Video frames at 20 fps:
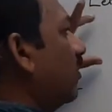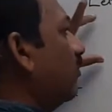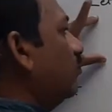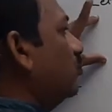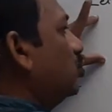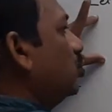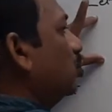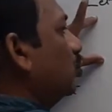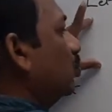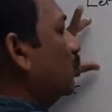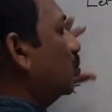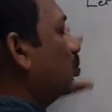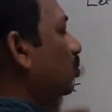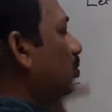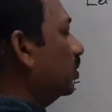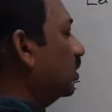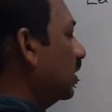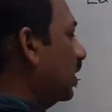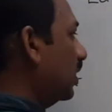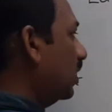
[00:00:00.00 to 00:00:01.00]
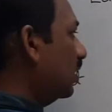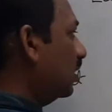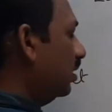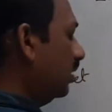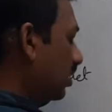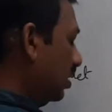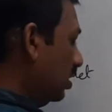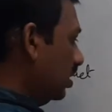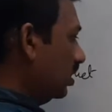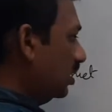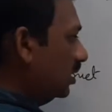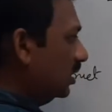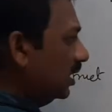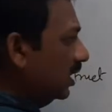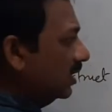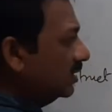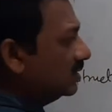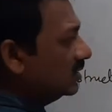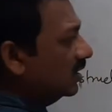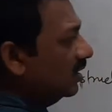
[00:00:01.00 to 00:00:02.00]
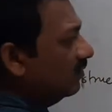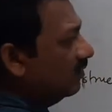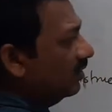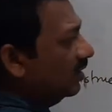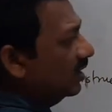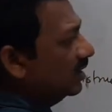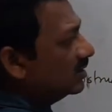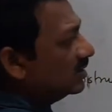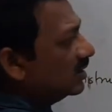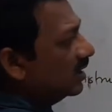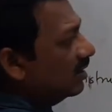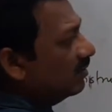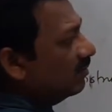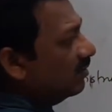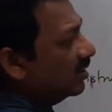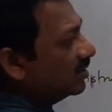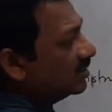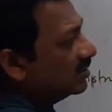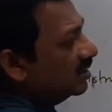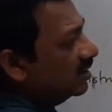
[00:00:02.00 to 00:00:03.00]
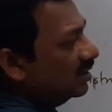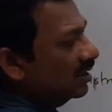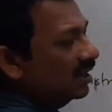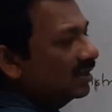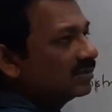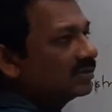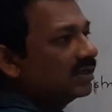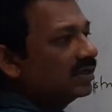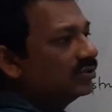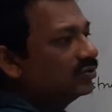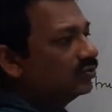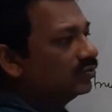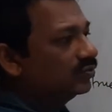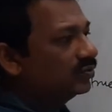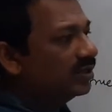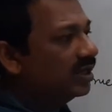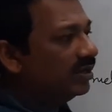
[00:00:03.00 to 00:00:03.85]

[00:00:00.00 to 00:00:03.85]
M2, then delta 1 is same as delta 2.